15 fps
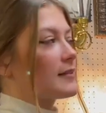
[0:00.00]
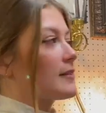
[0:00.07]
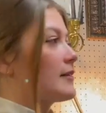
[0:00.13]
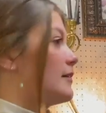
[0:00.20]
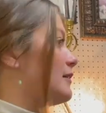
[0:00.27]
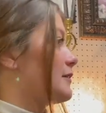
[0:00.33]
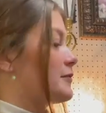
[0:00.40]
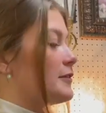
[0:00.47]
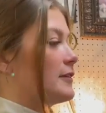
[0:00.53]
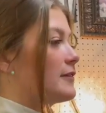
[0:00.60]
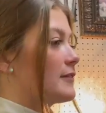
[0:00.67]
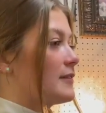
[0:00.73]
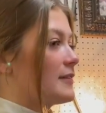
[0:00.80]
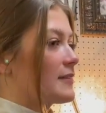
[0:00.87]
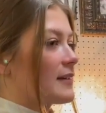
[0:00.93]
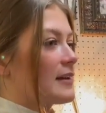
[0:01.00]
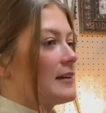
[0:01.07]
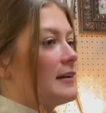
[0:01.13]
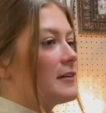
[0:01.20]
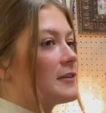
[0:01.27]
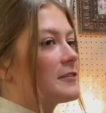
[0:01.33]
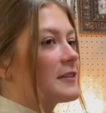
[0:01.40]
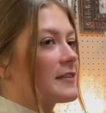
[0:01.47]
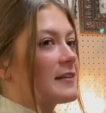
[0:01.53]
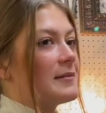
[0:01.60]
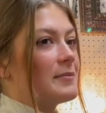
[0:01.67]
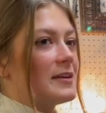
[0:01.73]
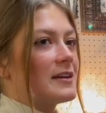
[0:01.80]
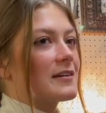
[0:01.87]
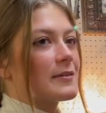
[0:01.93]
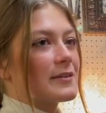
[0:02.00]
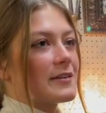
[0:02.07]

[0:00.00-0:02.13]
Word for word: an elephant. It's like an elephant theme here.